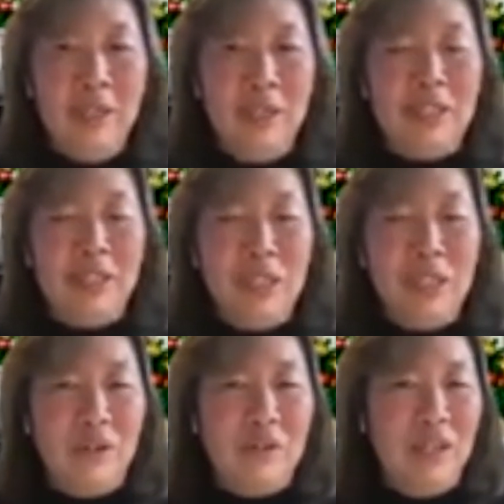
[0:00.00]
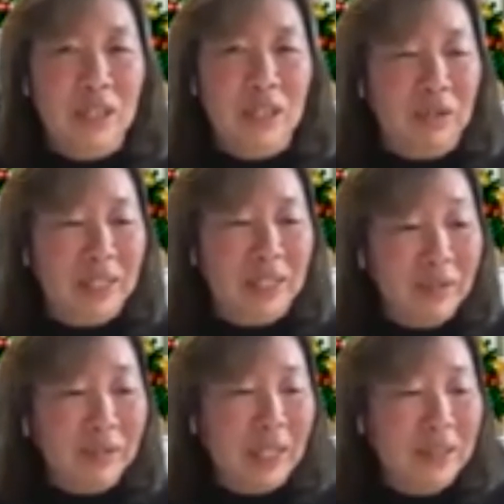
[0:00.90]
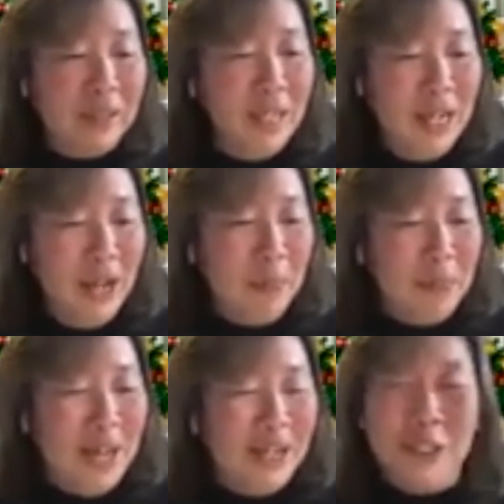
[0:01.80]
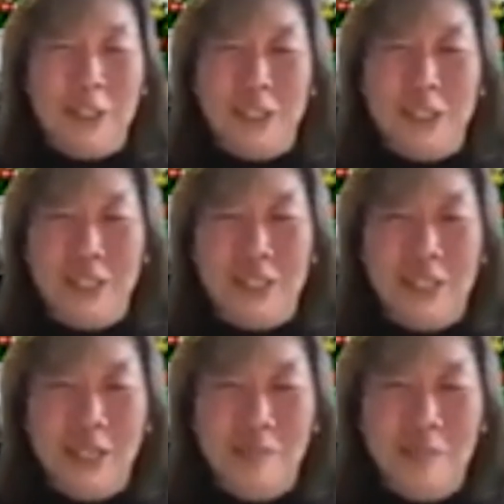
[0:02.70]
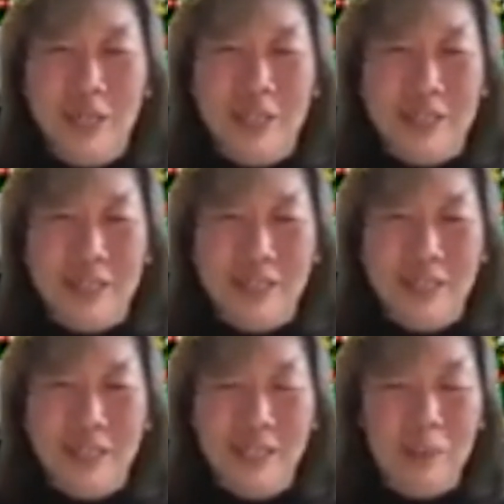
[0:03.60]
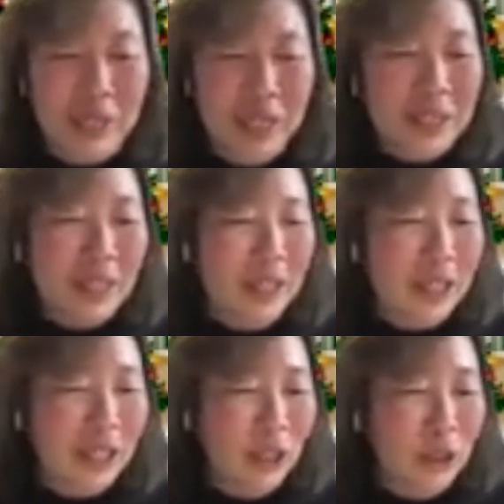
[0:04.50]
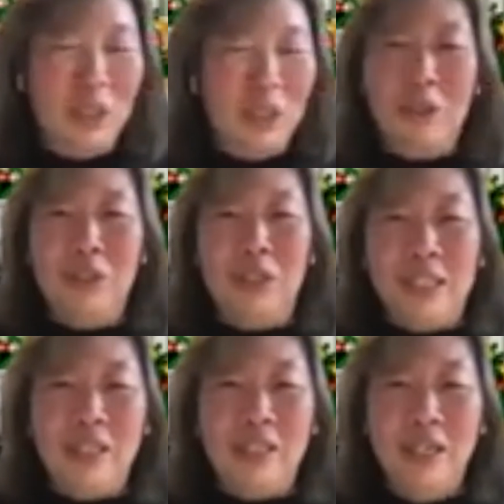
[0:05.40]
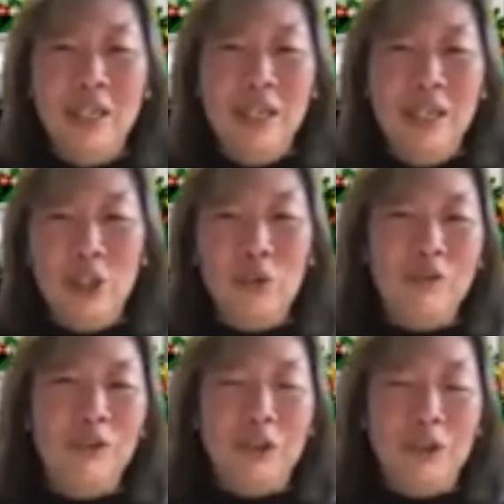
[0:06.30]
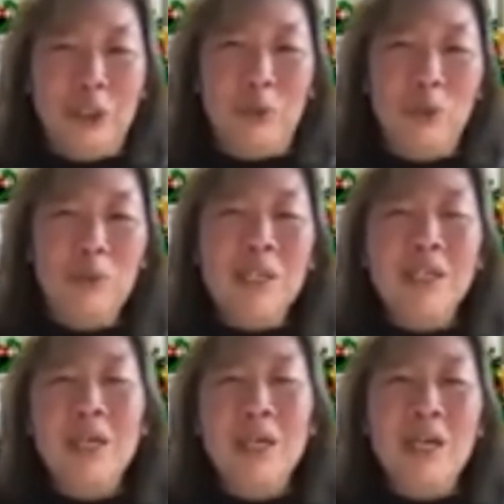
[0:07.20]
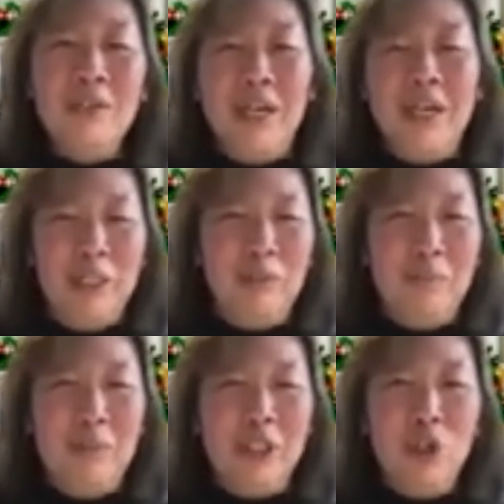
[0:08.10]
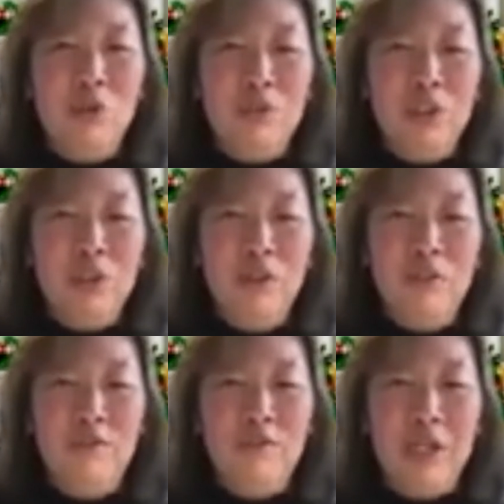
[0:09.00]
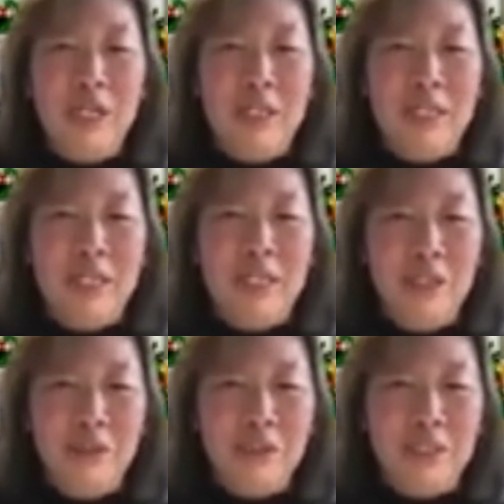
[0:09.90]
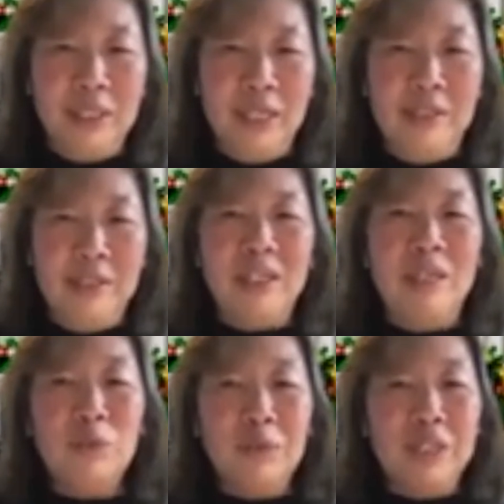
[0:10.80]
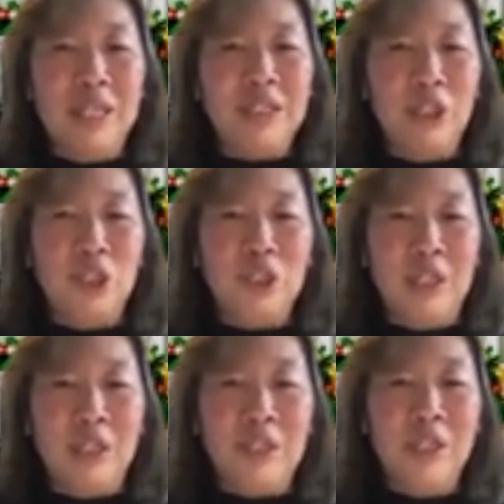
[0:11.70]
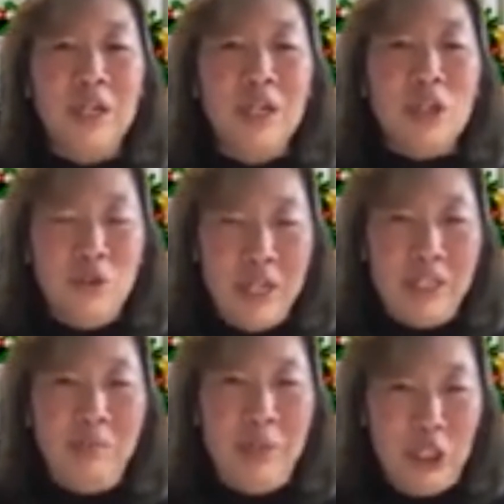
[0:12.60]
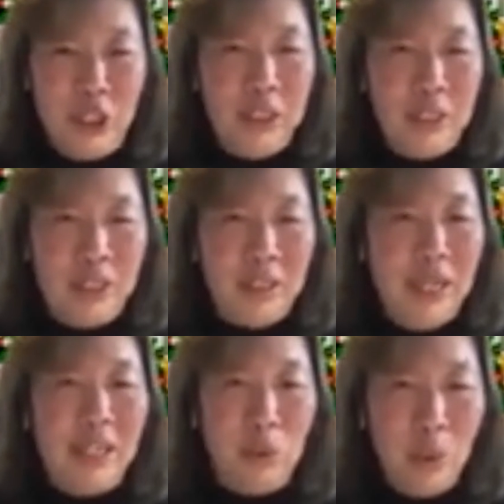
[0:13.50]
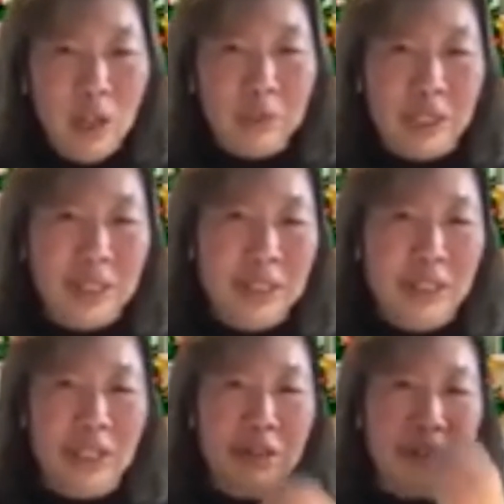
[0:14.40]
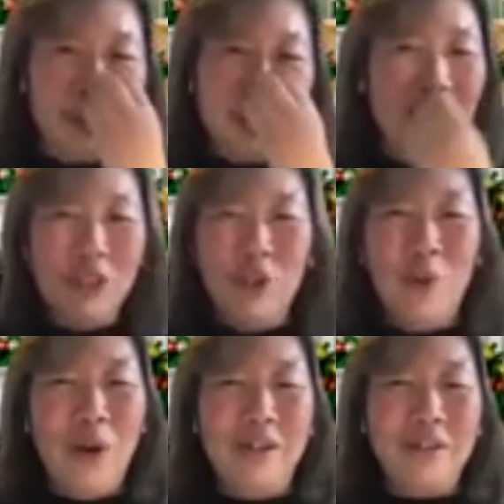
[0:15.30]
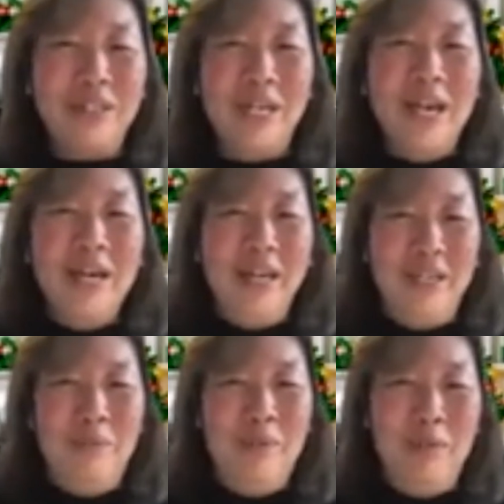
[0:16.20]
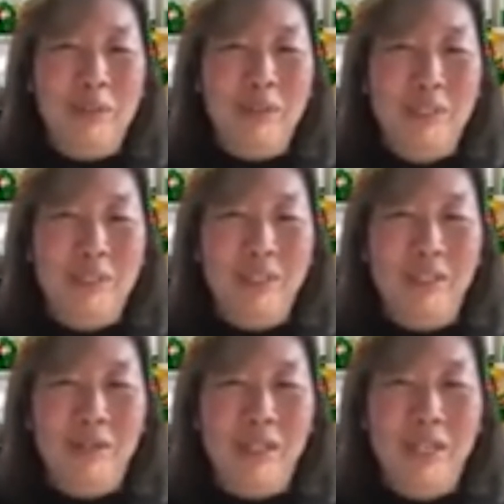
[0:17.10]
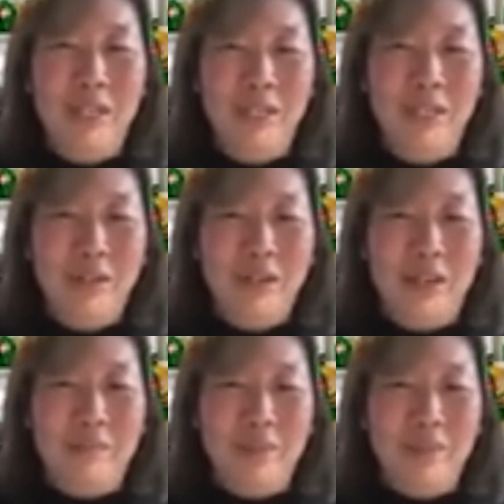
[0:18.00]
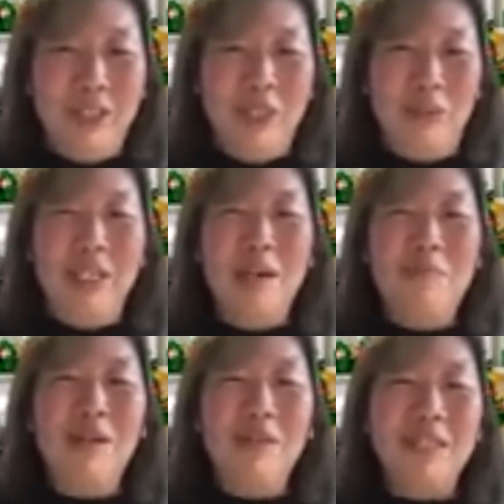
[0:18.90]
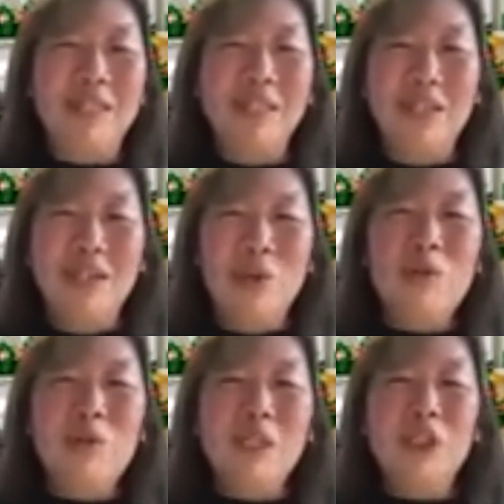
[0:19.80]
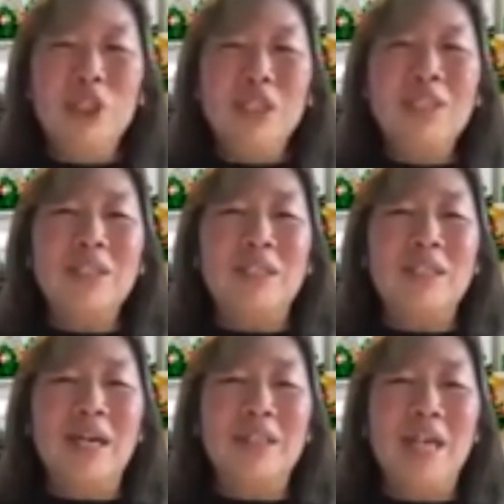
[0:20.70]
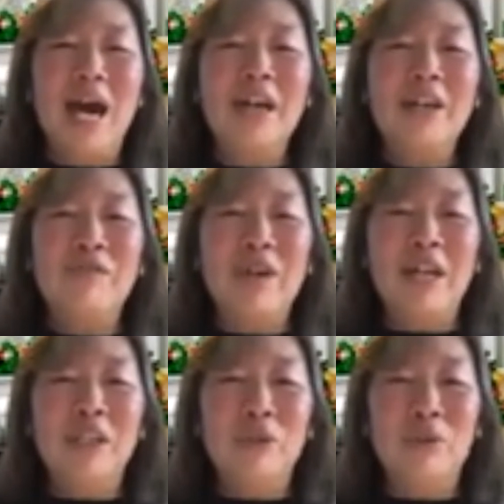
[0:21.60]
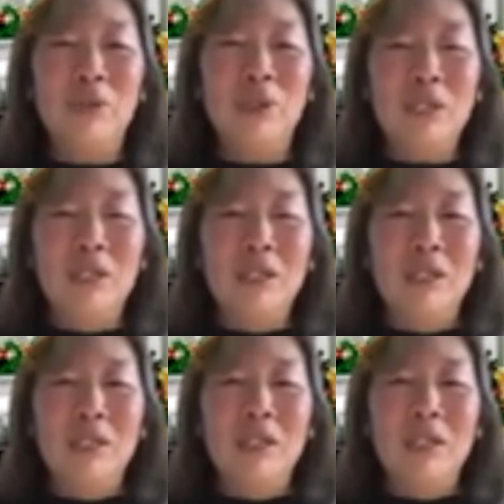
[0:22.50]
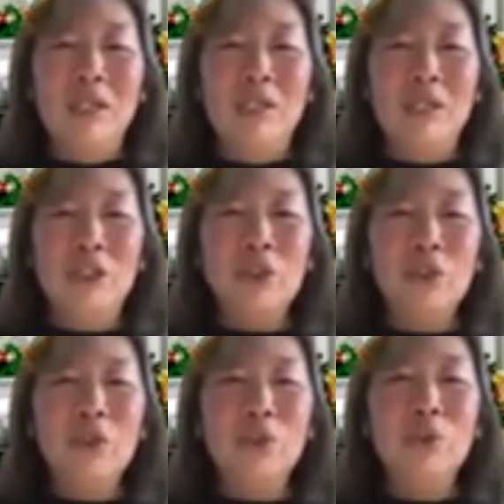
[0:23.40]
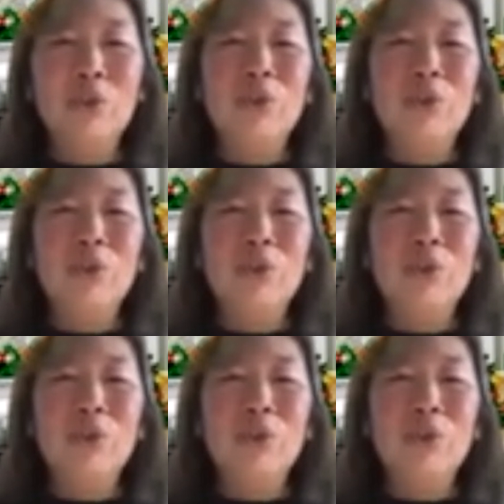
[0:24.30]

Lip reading: it is very significant that it appears here in Luke chapter 13 to refer to this woman that has been bent over for 18 years. And it seemed to be a designation that is created by Jesus as well, because it occurs nowhere else in the Bible. Okay. So as we think about this, women, Jesus assigns higher value to